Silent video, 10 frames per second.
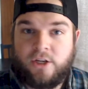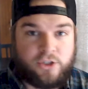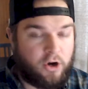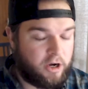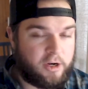
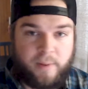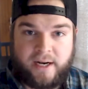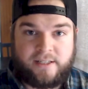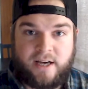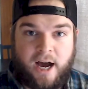talking about
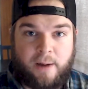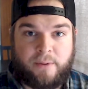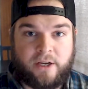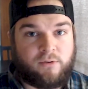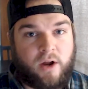a
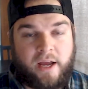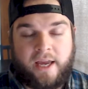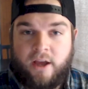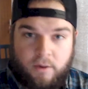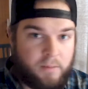topic, right?
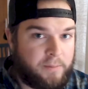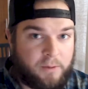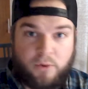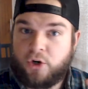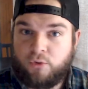Maybe
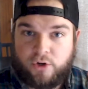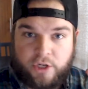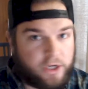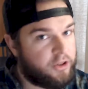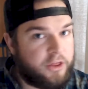you put a
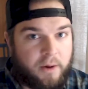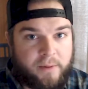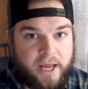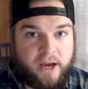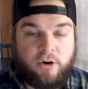really good
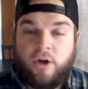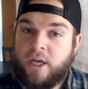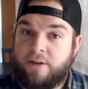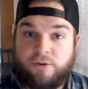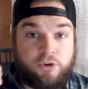thumbnail.
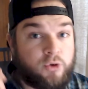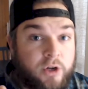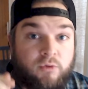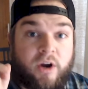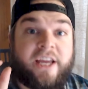If you're doing
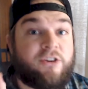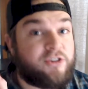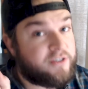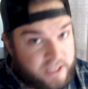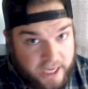it right, you're
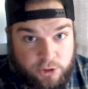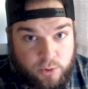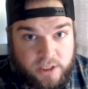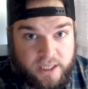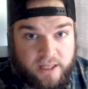
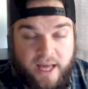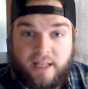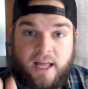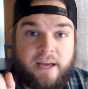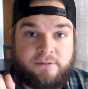scheduling
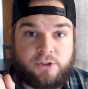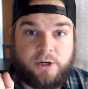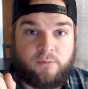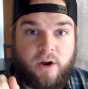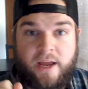that live
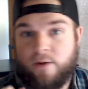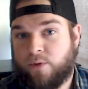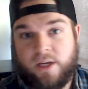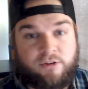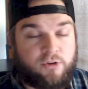stream right.
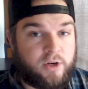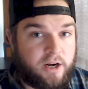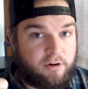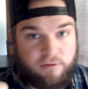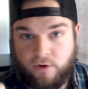We can do it on
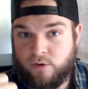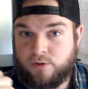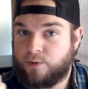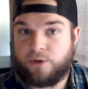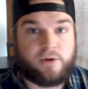our
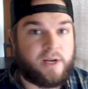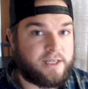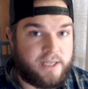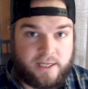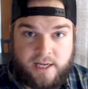phones. We can do it on
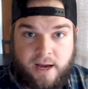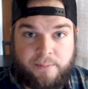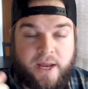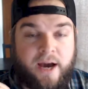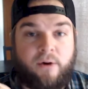
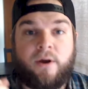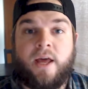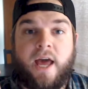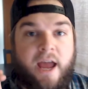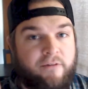desktop now.
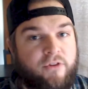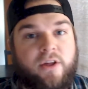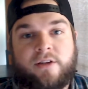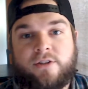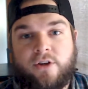
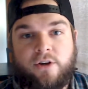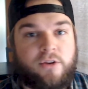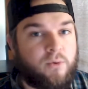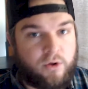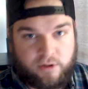Everything is good in
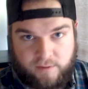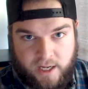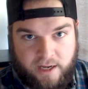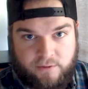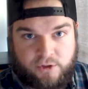the world of
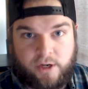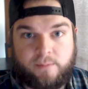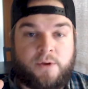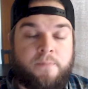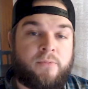live
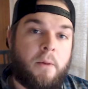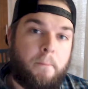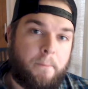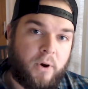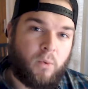streams.
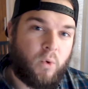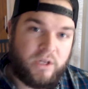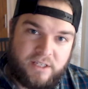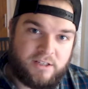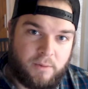But what
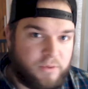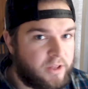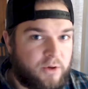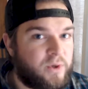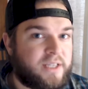is
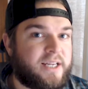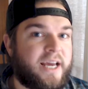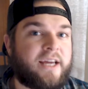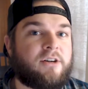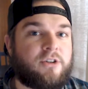something that we could
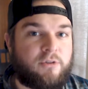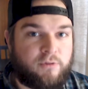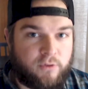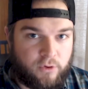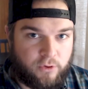take it a little
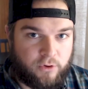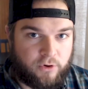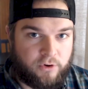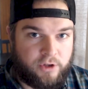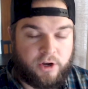
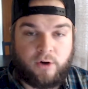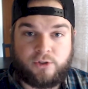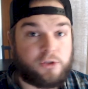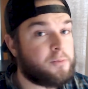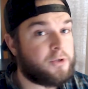further? You know,
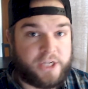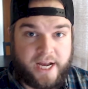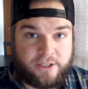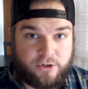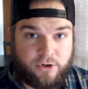super
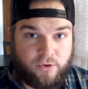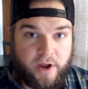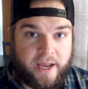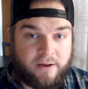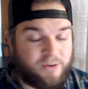chats are
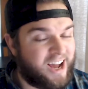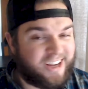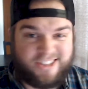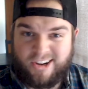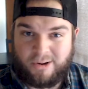great. We're not
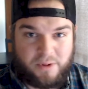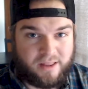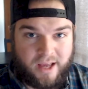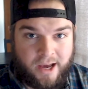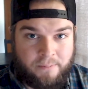going to talk
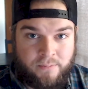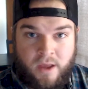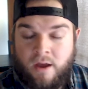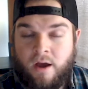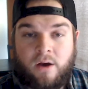about that.
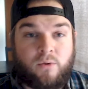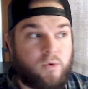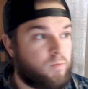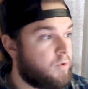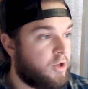
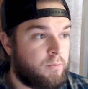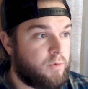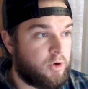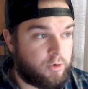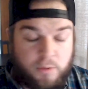
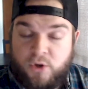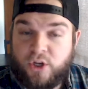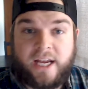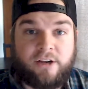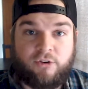You know,
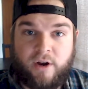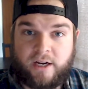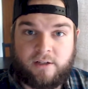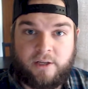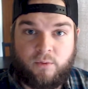communicating
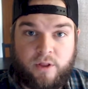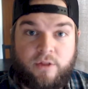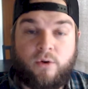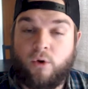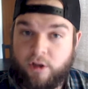directly with
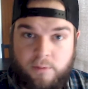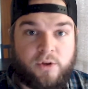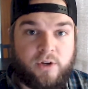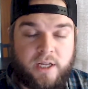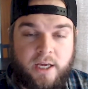your
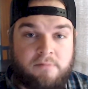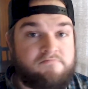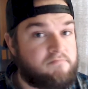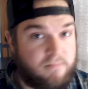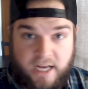community,
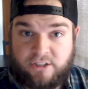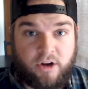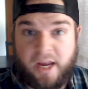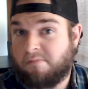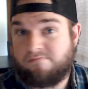that's
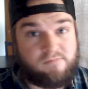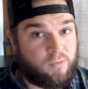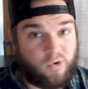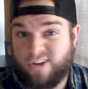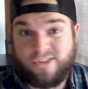great.
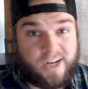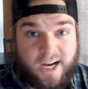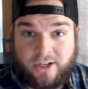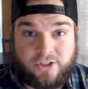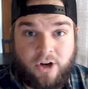We're also
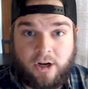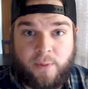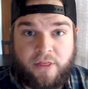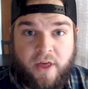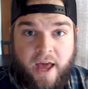not going to talk
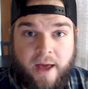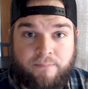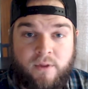about that.